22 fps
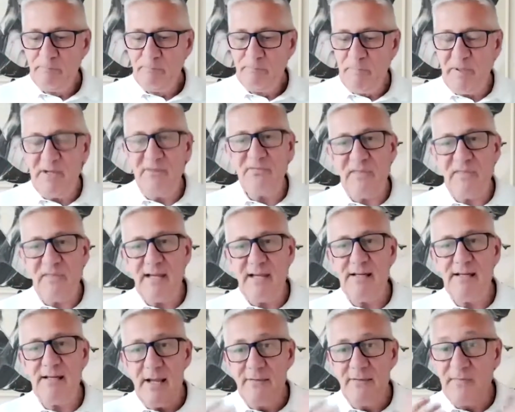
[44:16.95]
But if
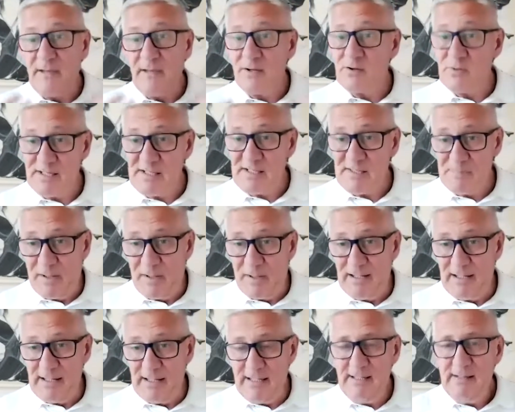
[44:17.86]
they're dressed
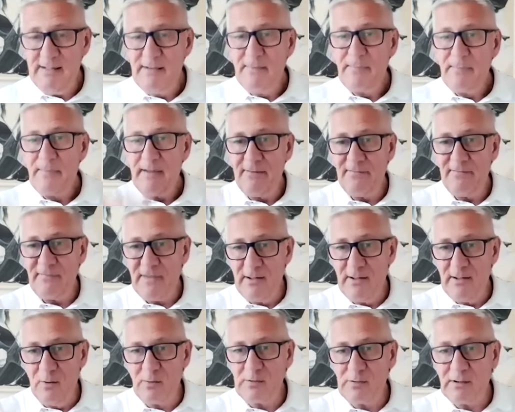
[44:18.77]
smartly, if they
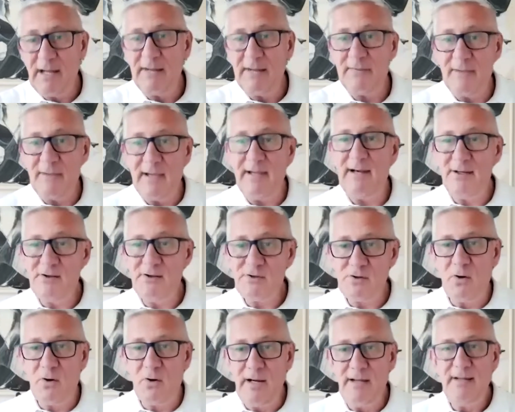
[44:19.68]
look like they
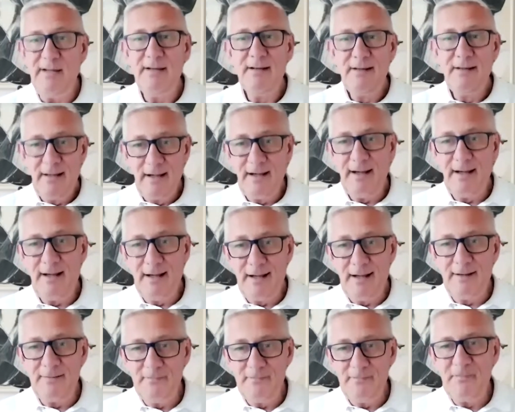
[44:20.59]
enjoy
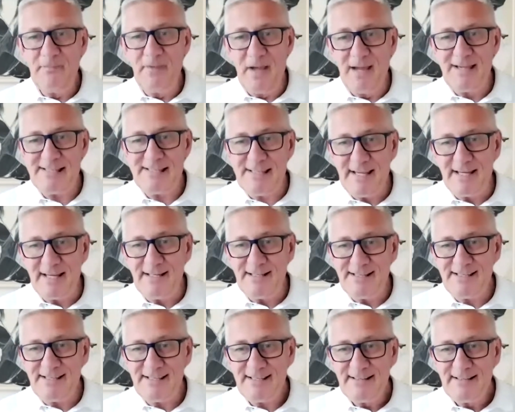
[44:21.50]
nice
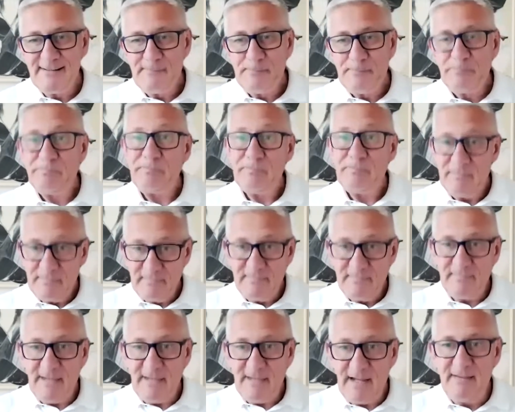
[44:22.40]
things,
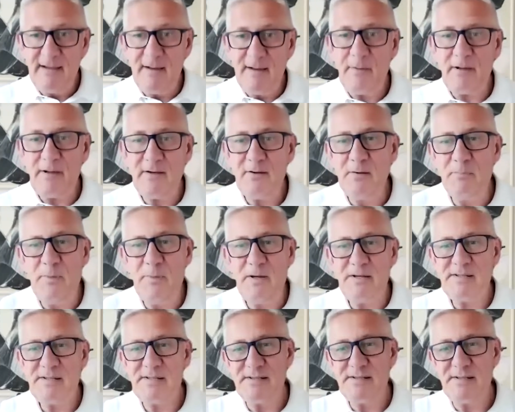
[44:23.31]
then they're a good
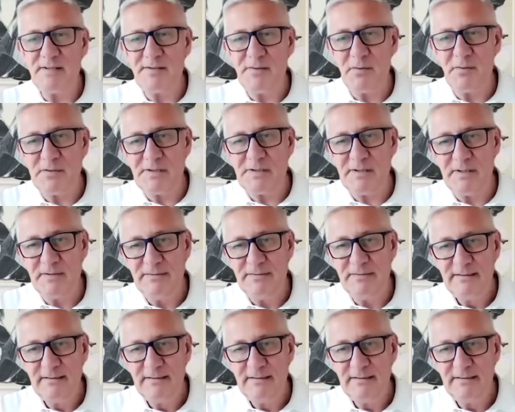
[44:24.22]
person to talk to.